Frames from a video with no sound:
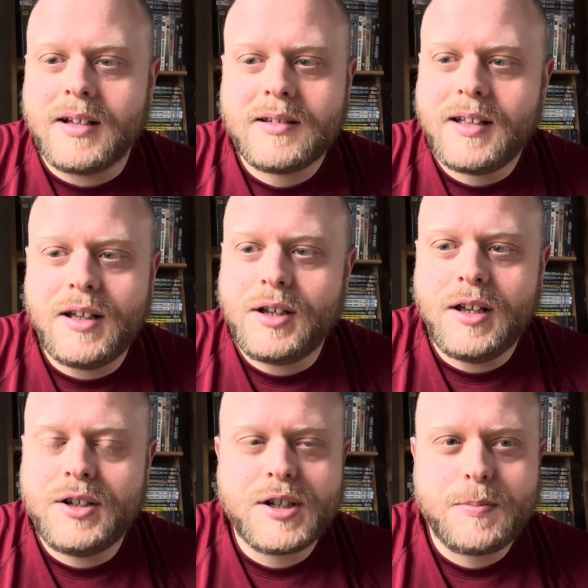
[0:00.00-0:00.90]
you're
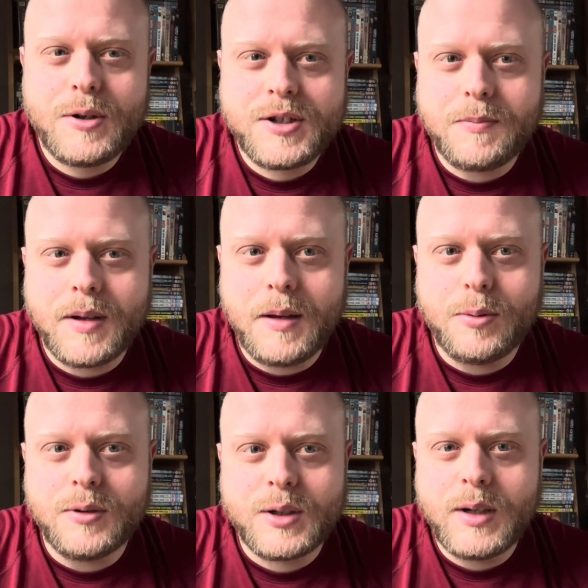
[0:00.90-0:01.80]
just pushing
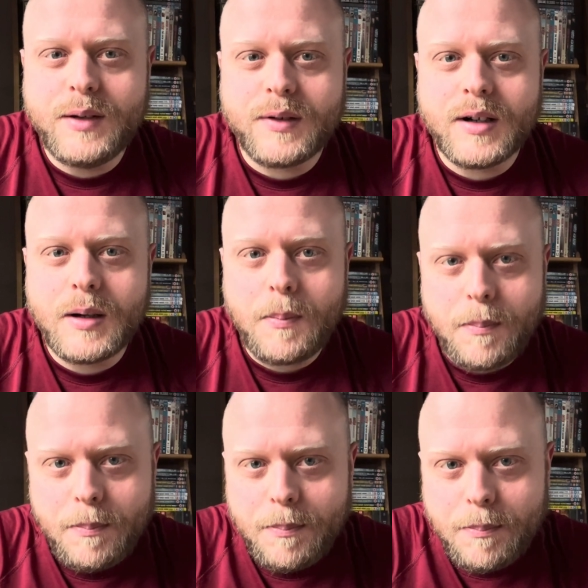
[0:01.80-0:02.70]
people to either
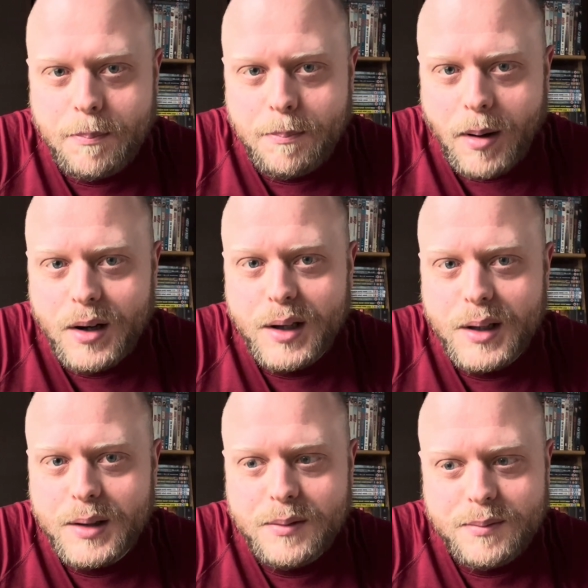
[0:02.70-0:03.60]

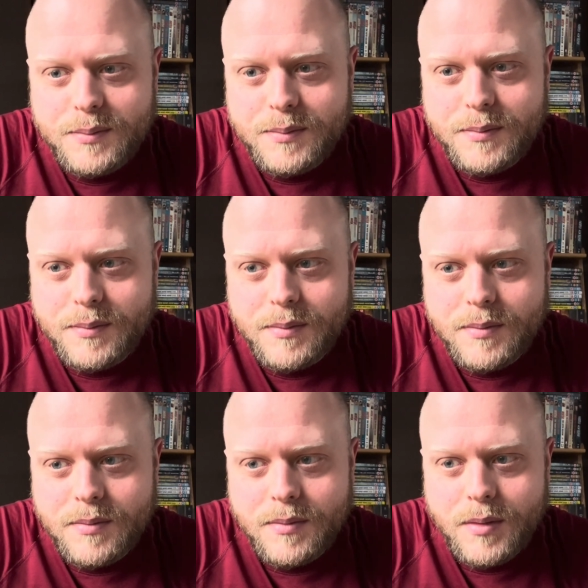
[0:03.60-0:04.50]
buy
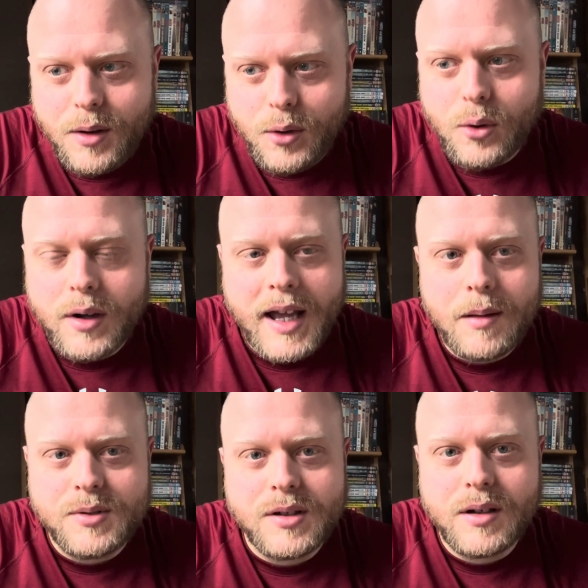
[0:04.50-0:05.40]
your
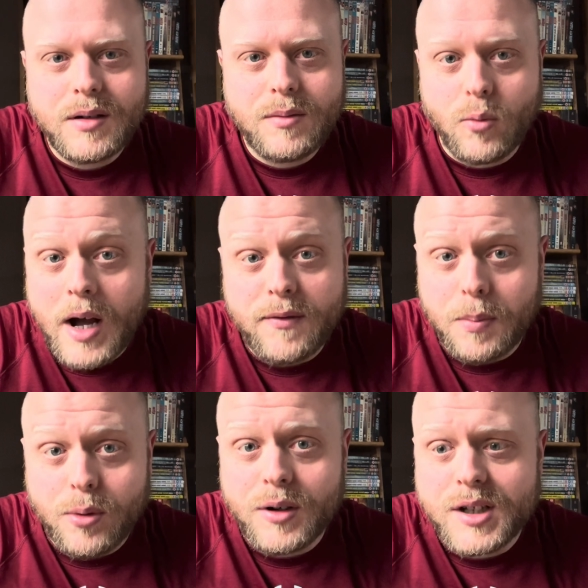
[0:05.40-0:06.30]
games at whatever
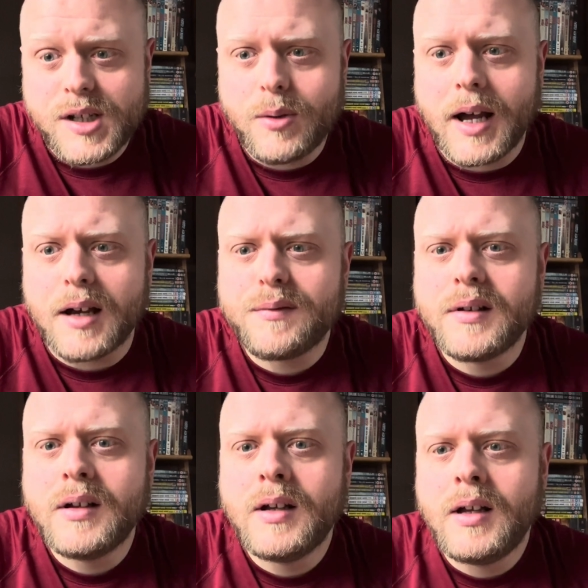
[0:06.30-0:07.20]
price you have,
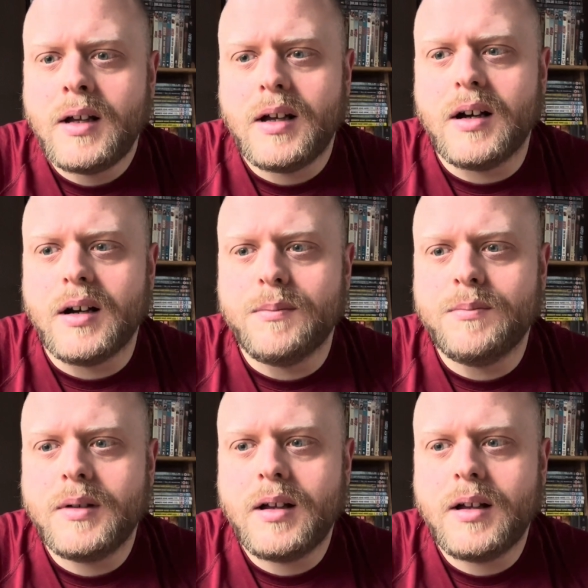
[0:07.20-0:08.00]
and